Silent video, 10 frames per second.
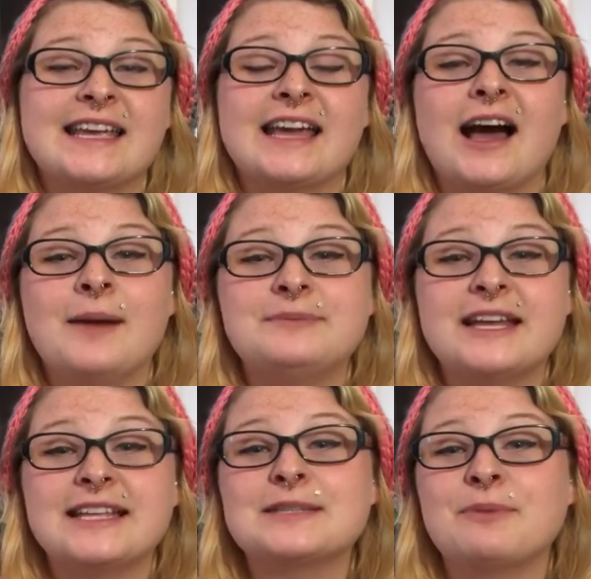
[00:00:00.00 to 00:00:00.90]
get
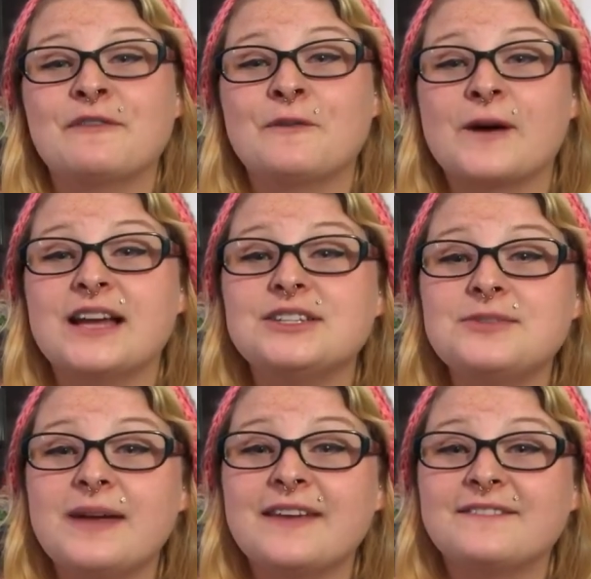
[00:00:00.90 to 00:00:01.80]
updates before I
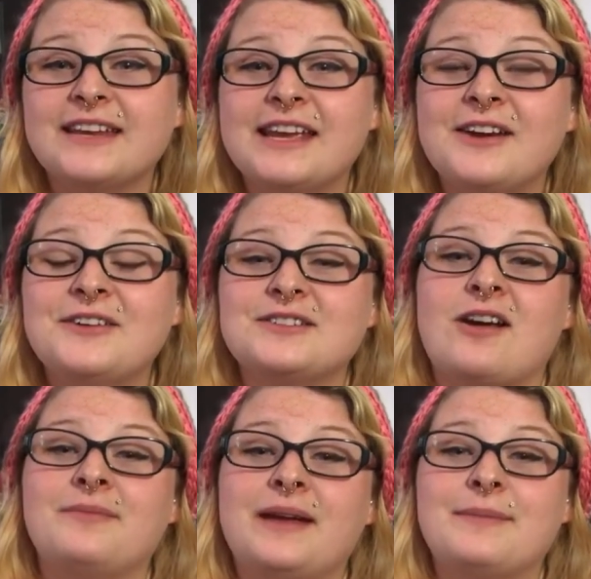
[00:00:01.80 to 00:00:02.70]
do make videos
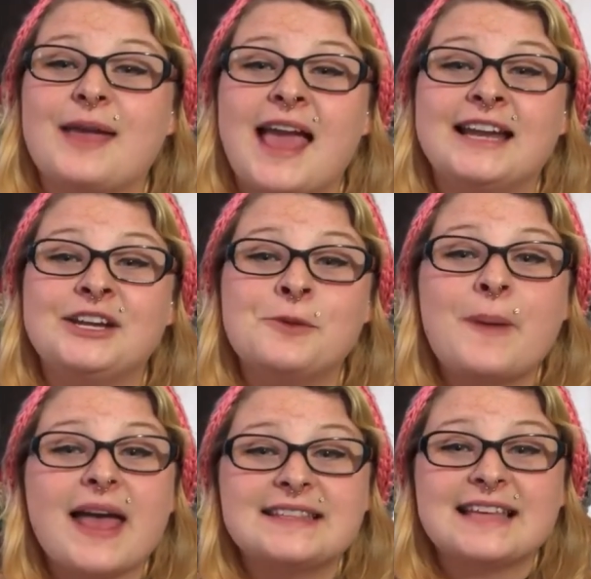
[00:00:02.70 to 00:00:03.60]
on maybe any new
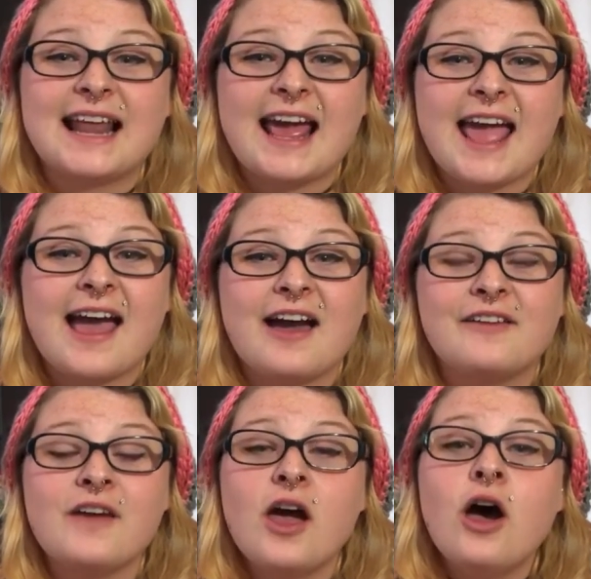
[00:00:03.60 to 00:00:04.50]
pets that I
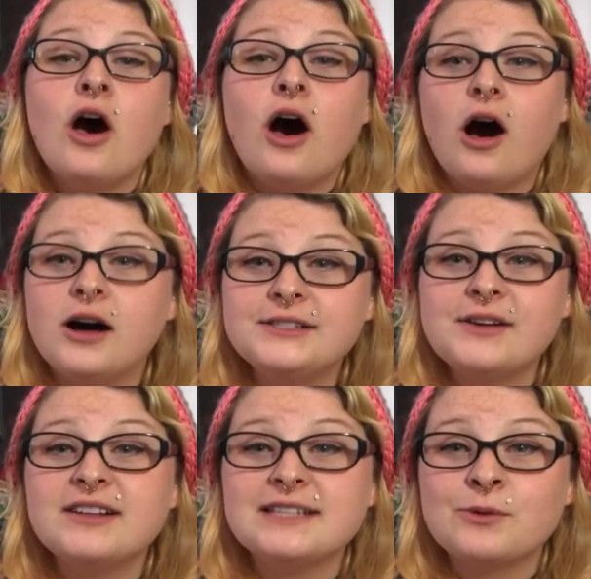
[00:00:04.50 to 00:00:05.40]
have.
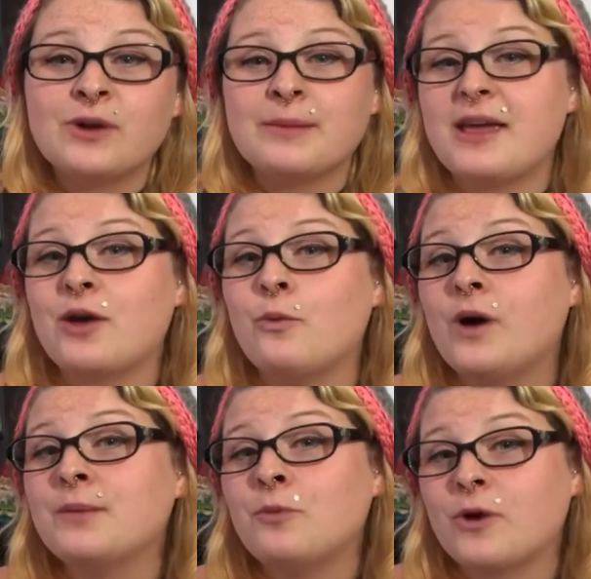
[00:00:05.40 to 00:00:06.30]
Also, I did want to make
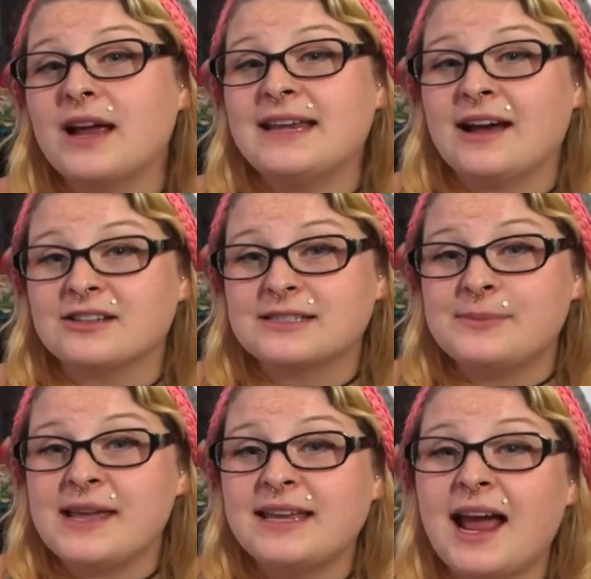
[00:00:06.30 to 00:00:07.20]
one more
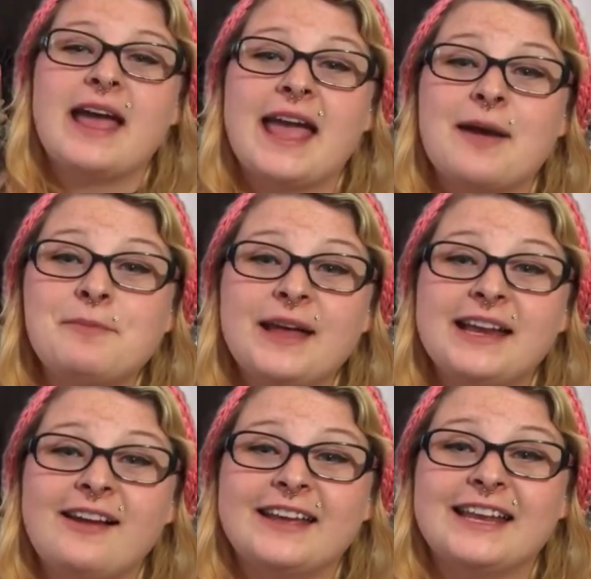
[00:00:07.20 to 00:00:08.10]
announcement. I am
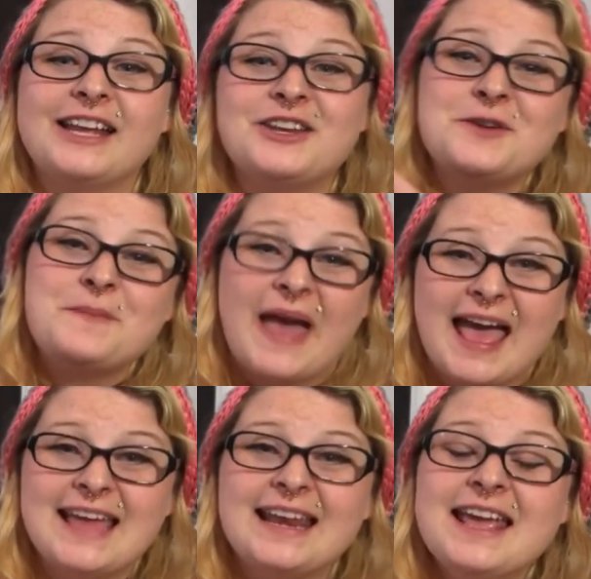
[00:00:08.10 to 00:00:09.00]
planning on getting a new
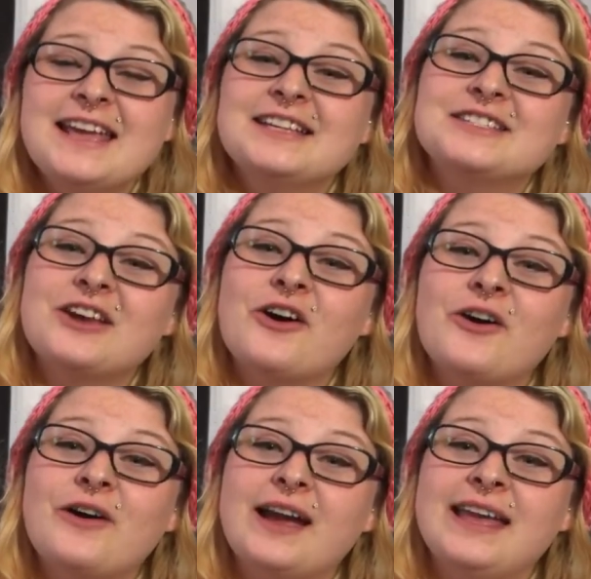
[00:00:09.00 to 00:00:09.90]
pet,
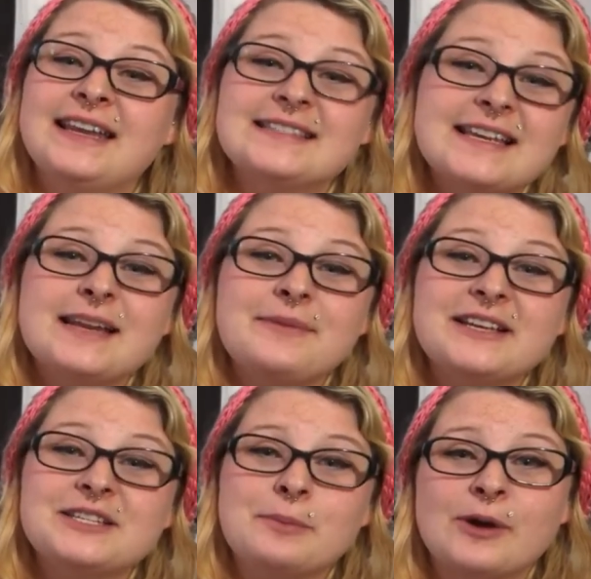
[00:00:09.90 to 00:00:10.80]
so it is going to be
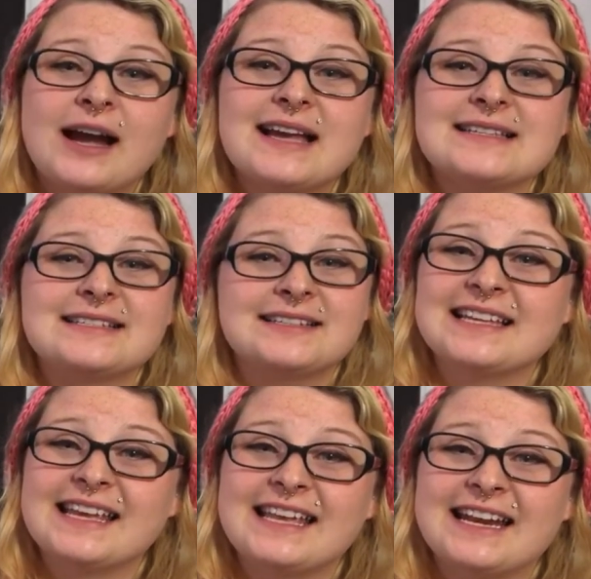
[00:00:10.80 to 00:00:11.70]
a surprise until
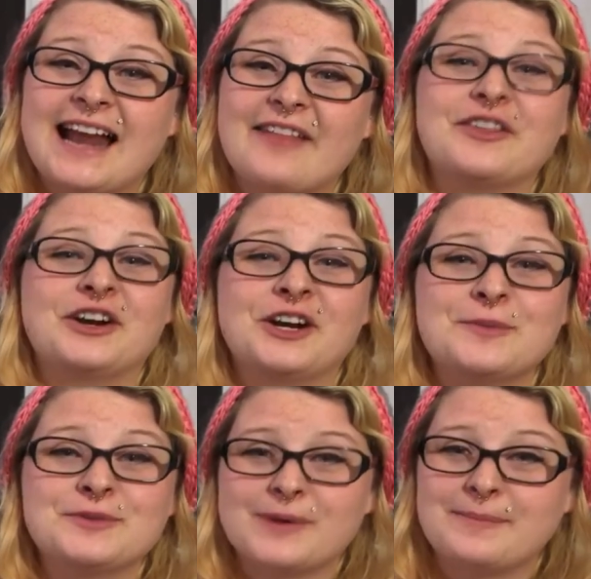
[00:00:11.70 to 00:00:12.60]
I get it at the
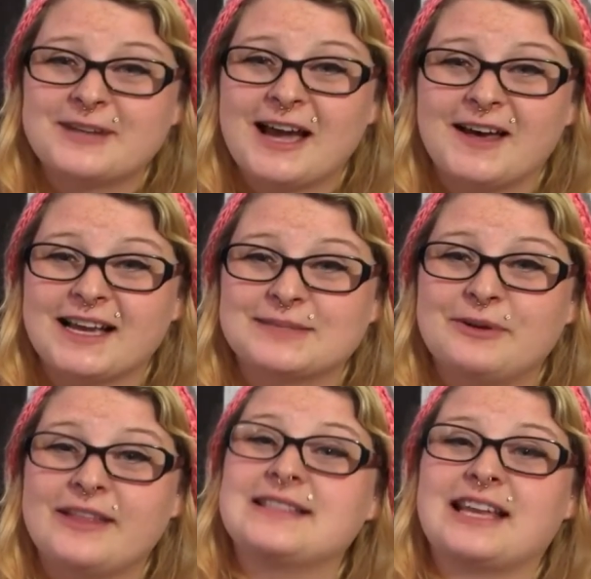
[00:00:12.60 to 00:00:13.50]
Herps Reptile
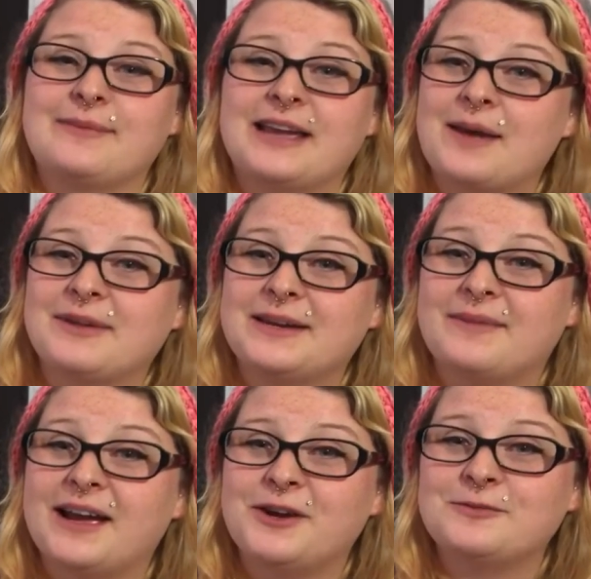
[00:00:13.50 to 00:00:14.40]
Expo that's going to be coming to
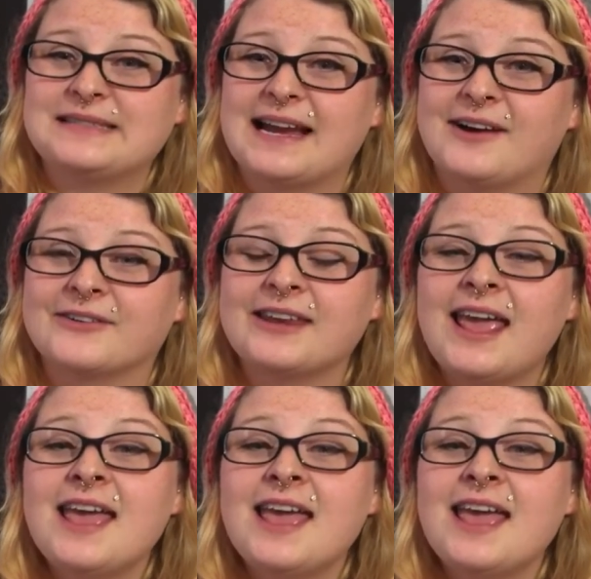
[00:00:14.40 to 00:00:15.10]
my hometown.